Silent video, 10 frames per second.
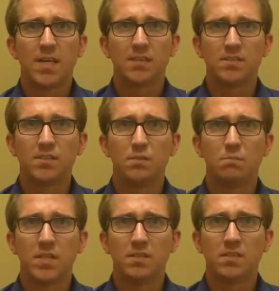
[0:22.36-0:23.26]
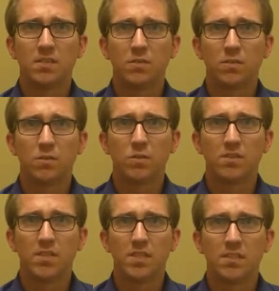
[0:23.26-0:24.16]
Tax-exempt means that your
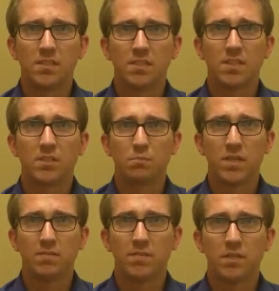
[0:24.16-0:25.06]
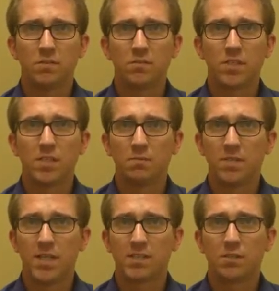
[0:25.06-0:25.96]
organization doesn't pay federal income
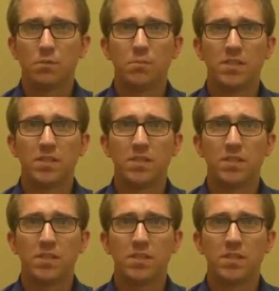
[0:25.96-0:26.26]
tax,